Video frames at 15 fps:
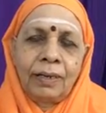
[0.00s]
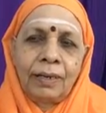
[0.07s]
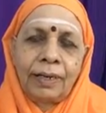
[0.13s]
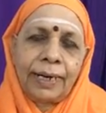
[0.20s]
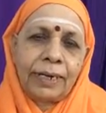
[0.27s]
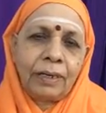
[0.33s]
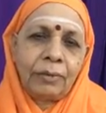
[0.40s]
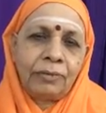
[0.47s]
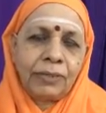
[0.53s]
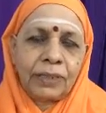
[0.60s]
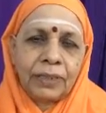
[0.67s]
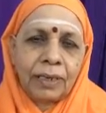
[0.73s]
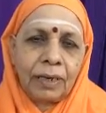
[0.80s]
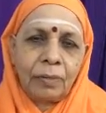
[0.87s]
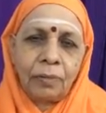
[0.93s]
Like a
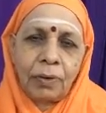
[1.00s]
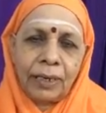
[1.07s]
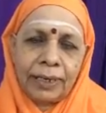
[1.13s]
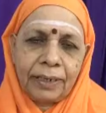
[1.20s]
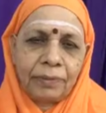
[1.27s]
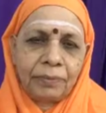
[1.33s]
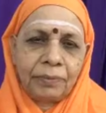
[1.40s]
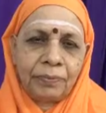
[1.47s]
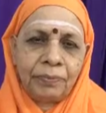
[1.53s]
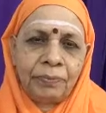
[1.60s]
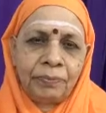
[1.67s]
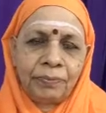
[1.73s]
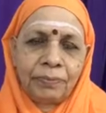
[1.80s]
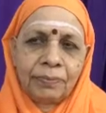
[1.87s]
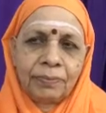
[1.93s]
physical body.
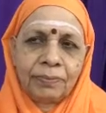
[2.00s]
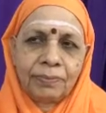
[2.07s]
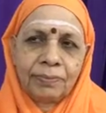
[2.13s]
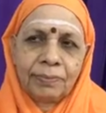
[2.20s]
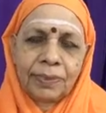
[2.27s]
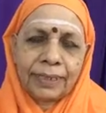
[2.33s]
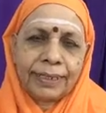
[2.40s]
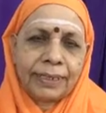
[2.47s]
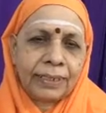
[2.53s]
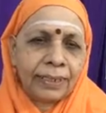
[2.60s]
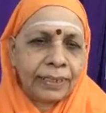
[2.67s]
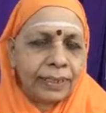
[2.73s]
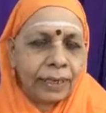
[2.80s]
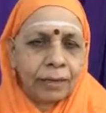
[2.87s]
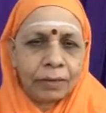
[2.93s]
It
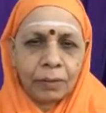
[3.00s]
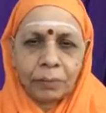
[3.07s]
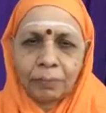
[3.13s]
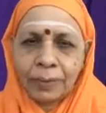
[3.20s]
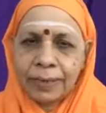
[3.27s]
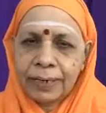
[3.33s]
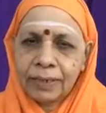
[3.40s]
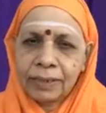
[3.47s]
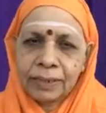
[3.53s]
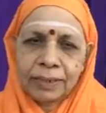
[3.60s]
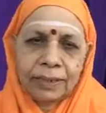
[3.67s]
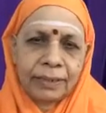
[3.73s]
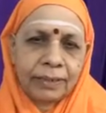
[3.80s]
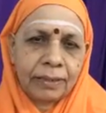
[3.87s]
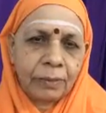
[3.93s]
doesn't have appearance
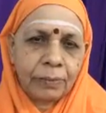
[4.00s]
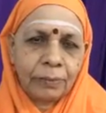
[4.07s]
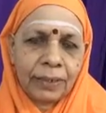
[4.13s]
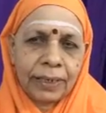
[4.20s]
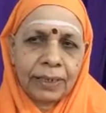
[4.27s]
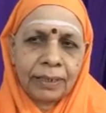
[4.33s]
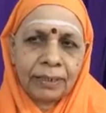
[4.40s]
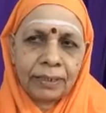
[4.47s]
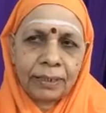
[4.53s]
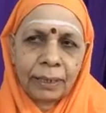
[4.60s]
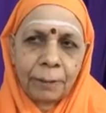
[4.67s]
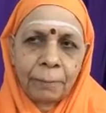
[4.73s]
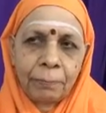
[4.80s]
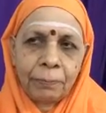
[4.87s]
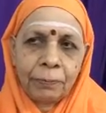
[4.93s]
and disappearance.
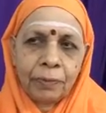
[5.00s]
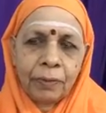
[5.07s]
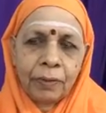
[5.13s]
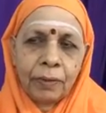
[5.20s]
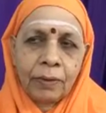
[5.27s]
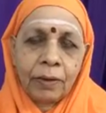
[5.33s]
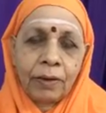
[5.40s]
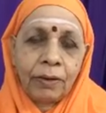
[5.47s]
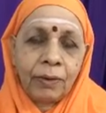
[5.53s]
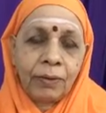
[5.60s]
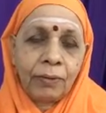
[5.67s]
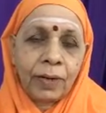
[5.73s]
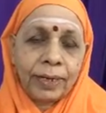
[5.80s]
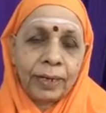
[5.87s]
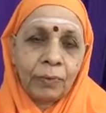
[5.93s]

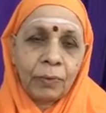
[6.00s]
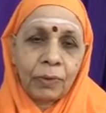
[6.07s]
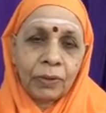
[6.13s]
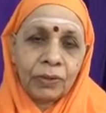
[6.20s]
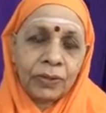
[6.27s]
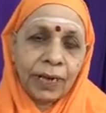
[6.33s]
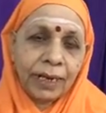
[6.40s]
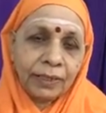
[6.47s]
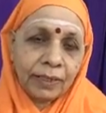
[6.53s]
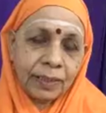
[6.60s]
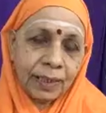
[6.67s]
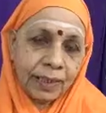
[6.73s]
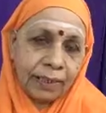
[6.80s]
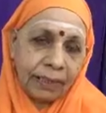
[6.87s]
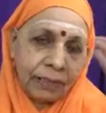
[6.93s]
What about
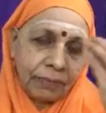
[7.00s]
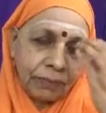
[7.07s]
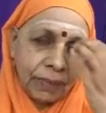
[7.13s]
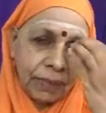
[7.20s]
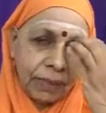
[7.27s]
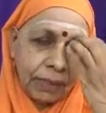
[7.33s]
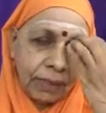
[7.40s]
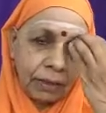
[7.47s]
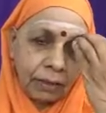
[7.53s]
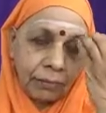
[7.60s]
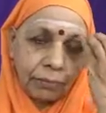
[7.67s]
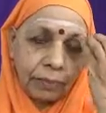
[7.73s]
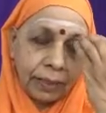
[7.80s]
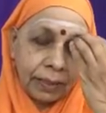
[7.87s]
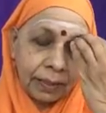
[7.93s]
Shastric definition
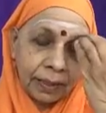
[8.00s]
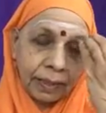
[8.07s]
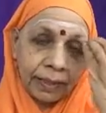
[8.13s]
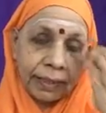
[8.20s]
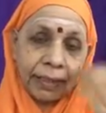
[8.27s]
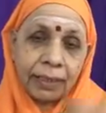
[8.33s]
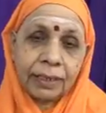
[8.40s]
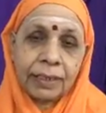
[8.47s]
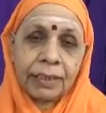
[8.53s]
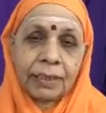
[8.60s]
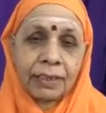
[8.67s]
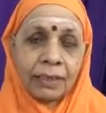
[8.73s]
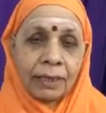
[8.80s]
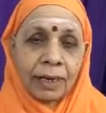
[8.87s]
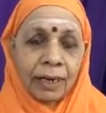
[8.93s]
of birth and death?
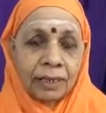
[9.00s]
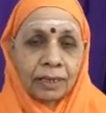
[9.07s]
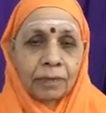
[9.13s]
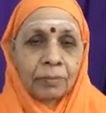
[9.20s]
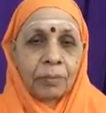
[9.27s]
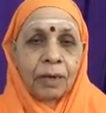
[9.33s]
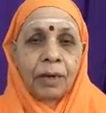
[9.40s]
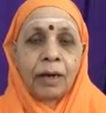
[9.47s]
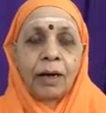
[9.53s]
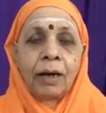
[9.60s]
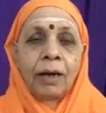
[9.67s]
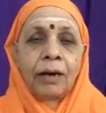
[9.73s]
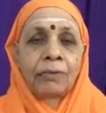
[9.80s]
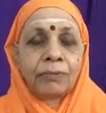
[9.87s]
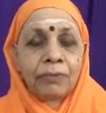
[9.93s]
Atma
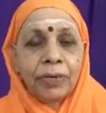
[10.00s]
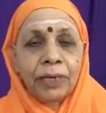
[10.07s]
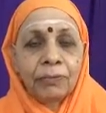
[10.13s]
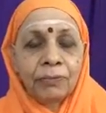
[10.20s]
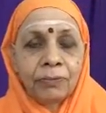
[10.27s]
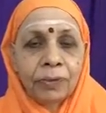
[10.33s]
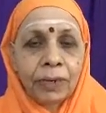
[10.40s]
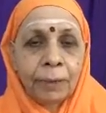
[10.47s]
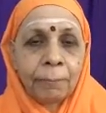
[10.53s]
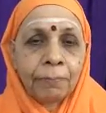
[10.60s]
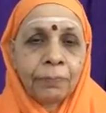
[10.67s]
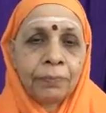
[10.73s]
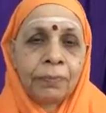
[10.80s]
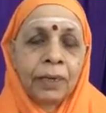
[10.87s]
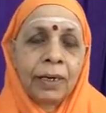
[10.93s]
are free
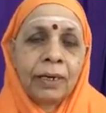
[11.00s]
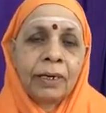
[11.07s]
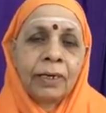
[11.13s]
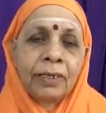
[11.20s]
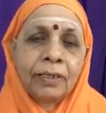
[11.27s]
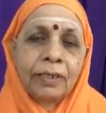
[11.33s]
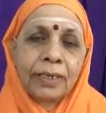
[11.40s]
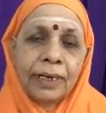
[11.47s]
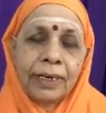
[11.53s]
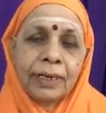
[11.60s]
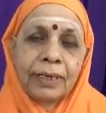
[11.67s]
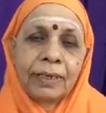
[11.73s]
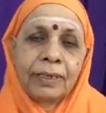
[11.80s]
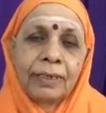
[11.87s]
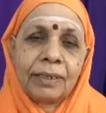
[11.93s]
from that,